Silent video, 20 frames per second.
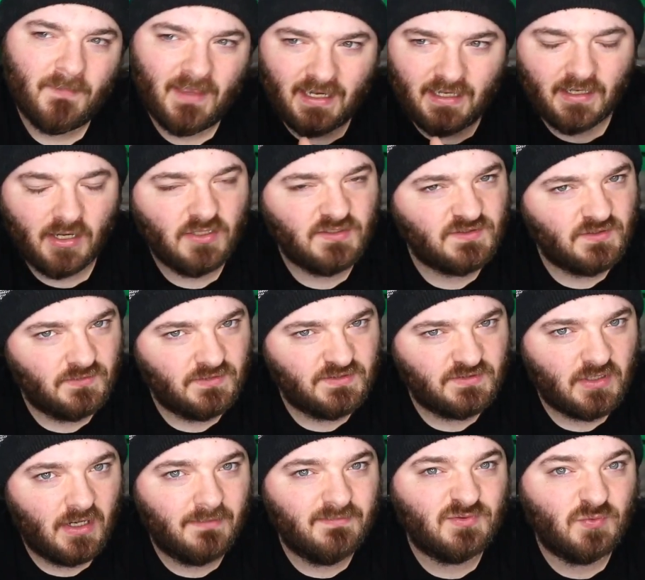And it also
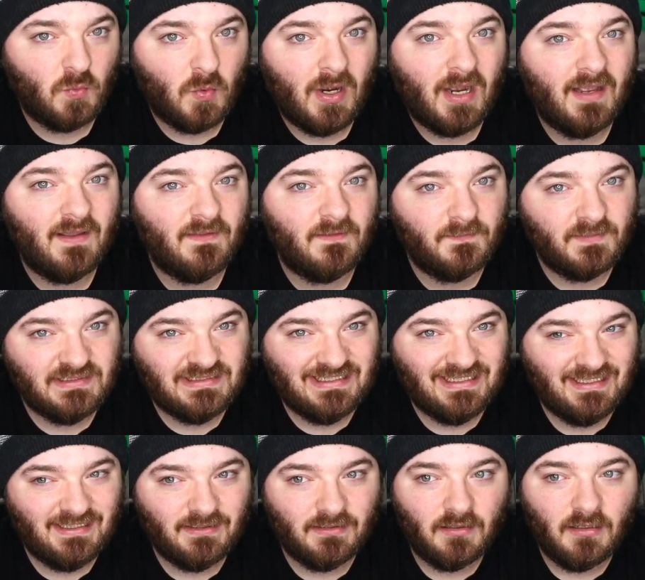describes why the
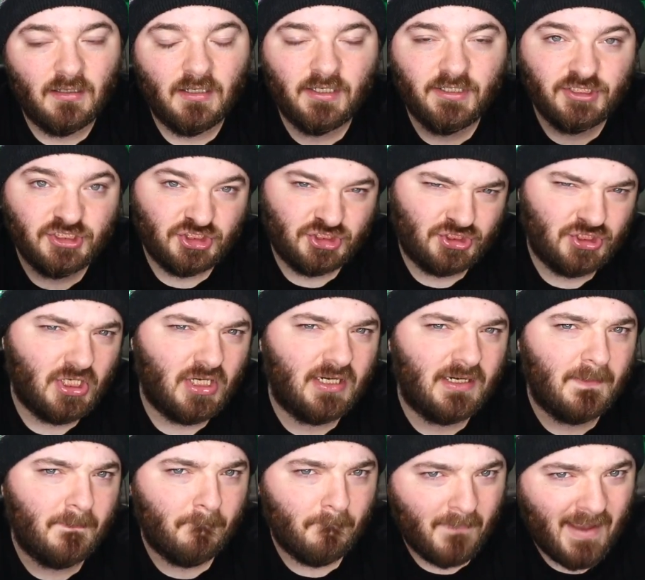Bedine
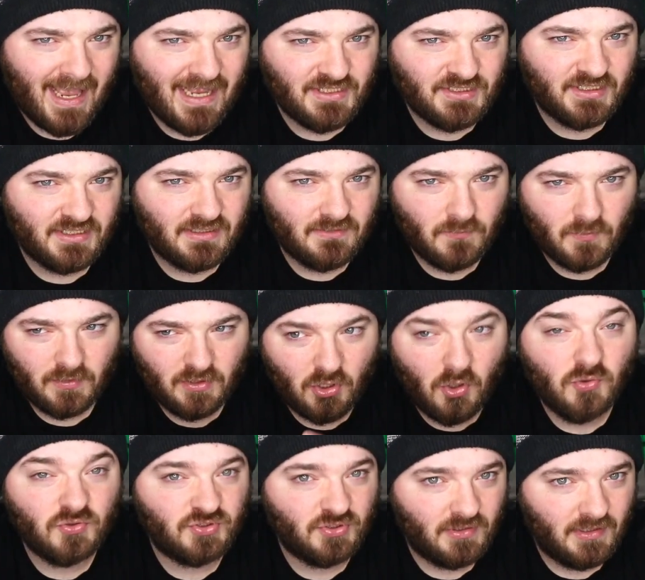shun magic
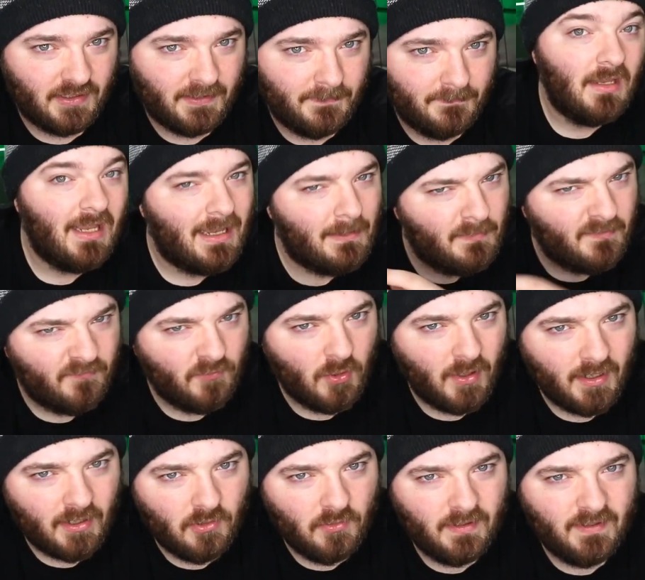culturally. And
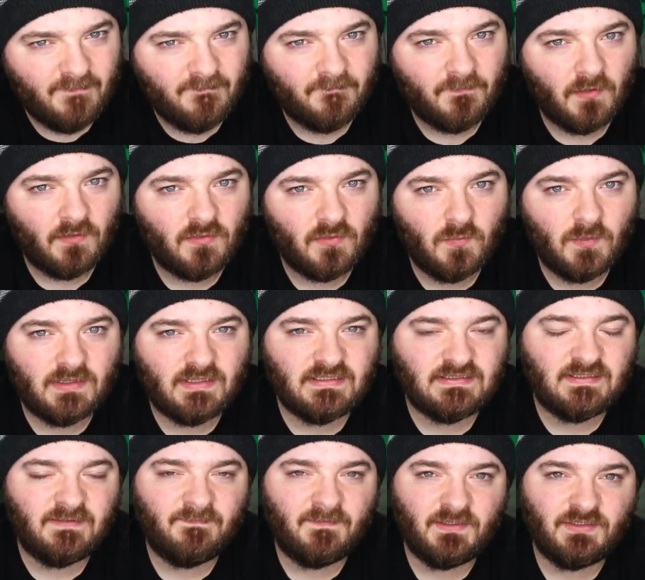before I go any further with
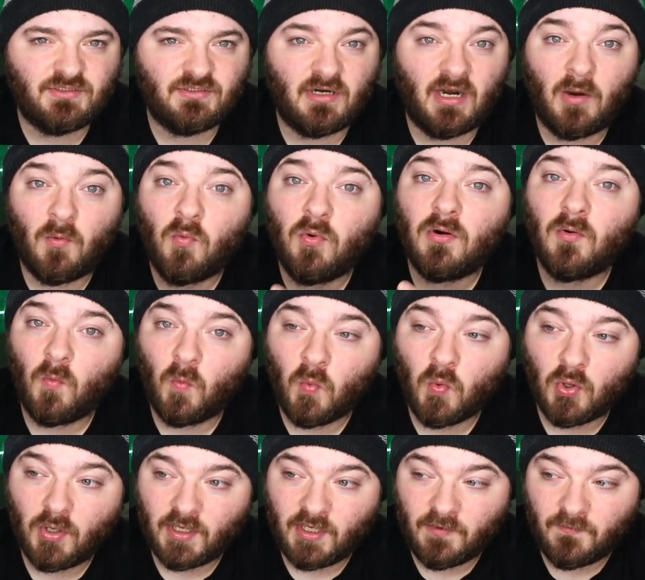this adventure, I want to
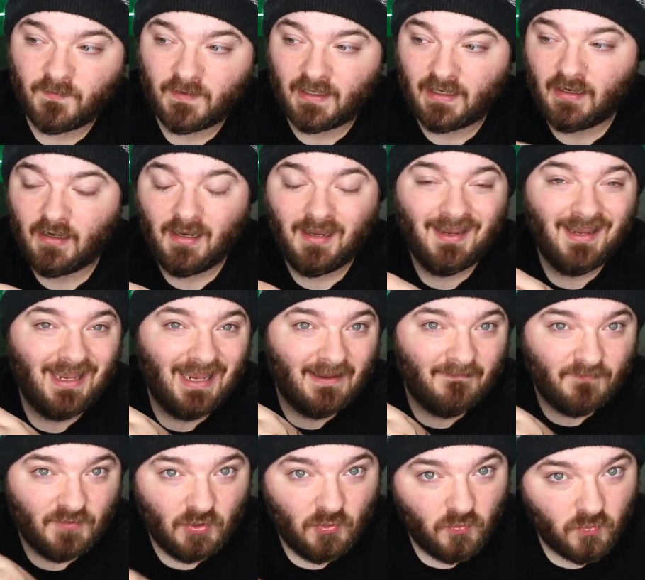warn you that
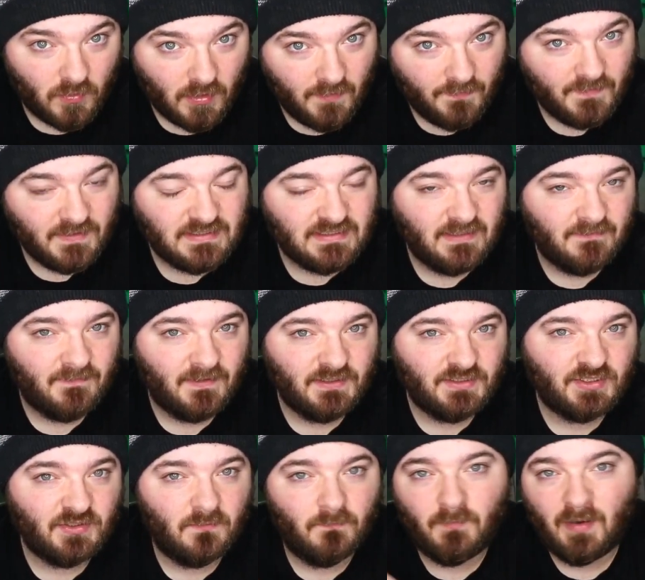if you run this
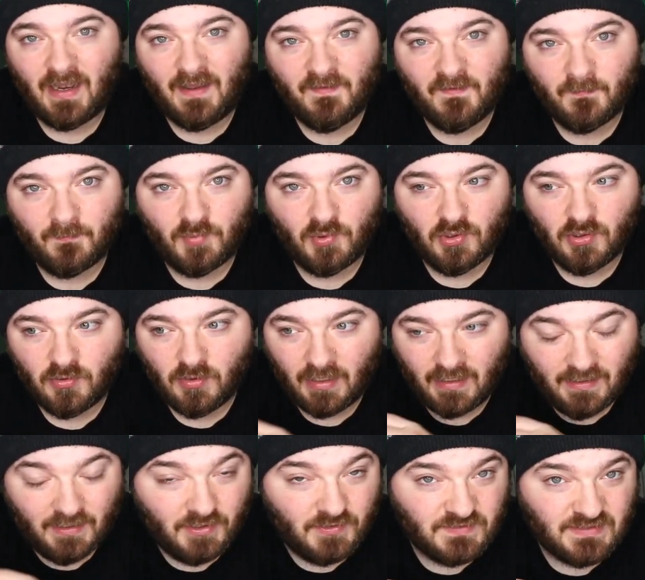adventure by the book
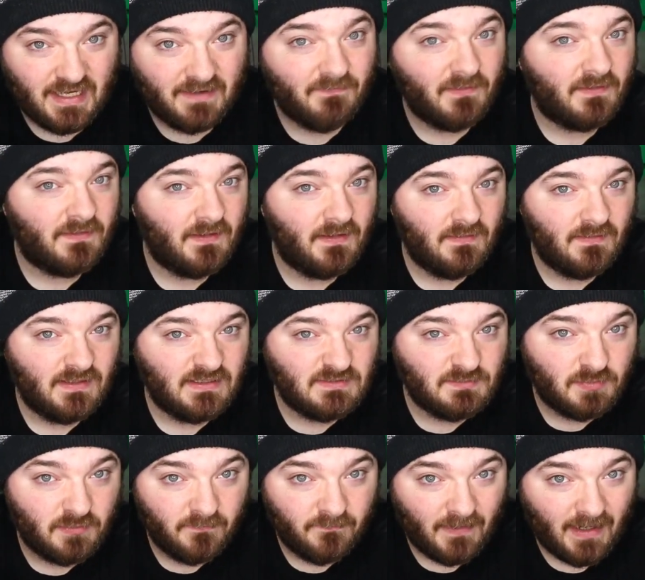and use everything that's
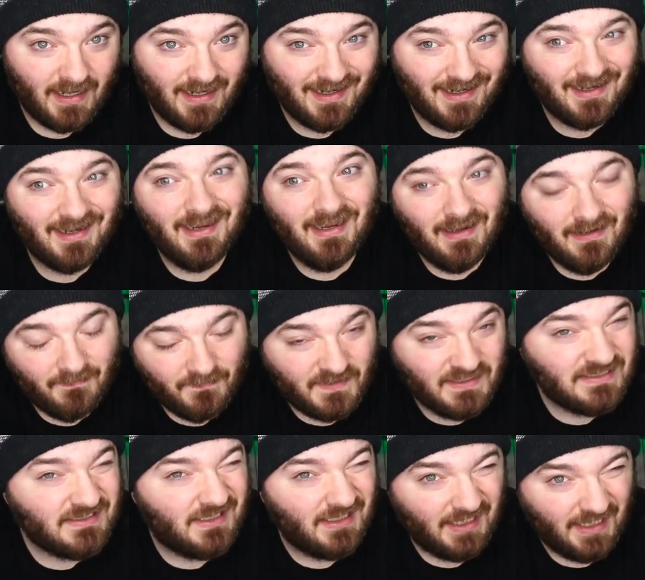provided,
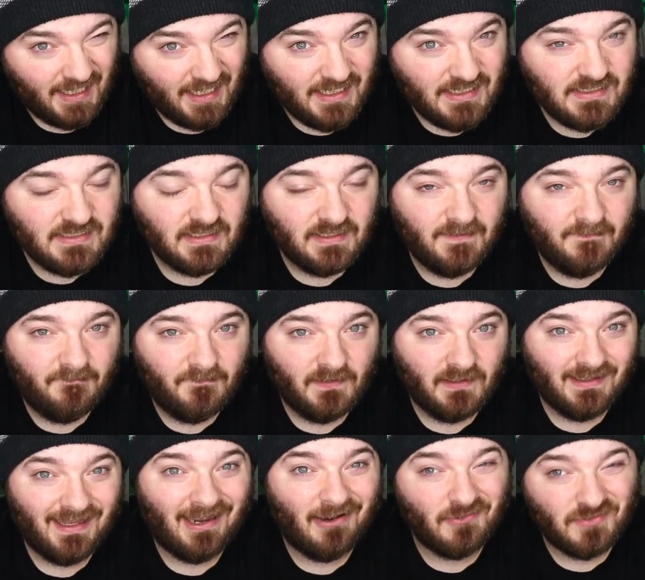this could easily
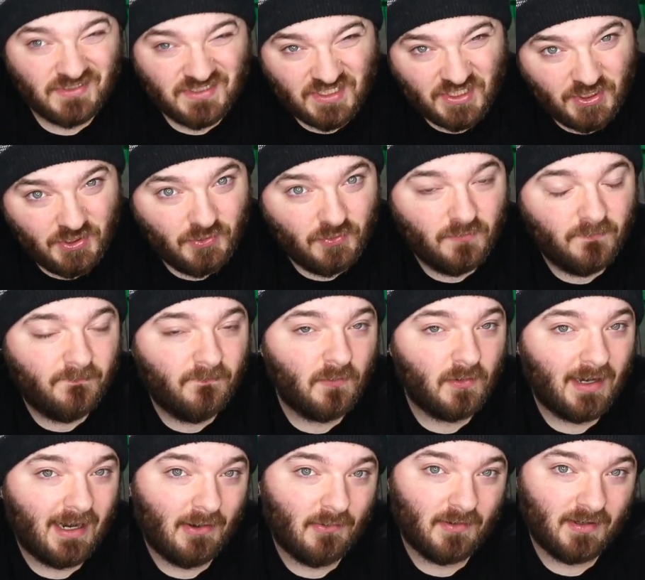fill out 2
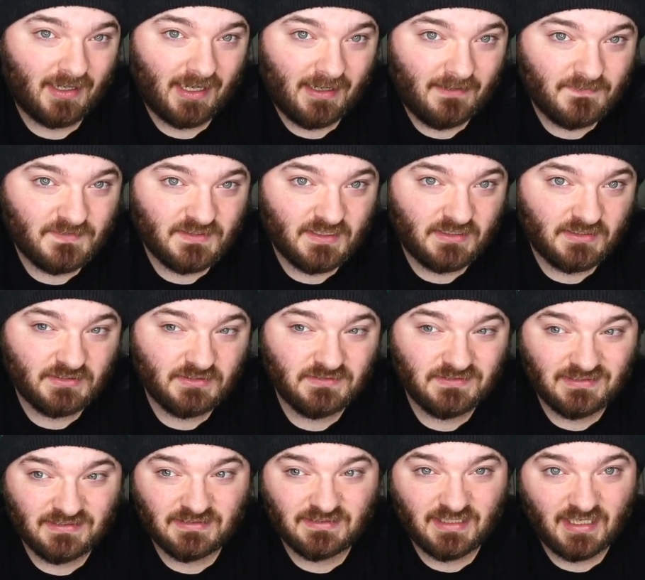4-hour game
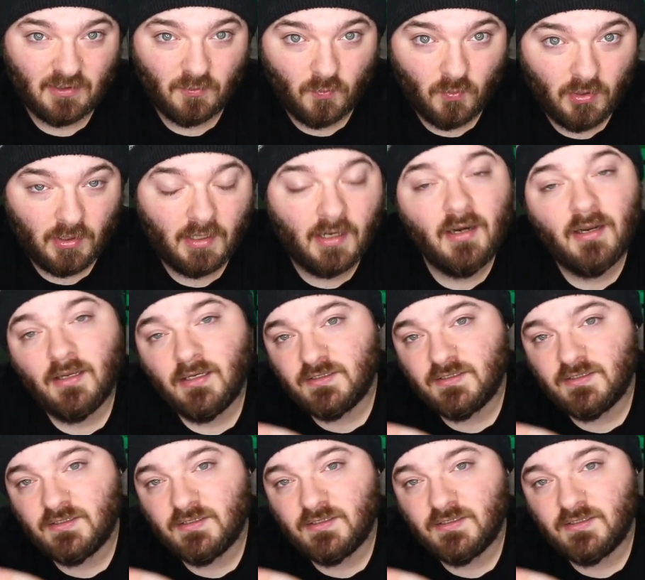sessions instead of 1.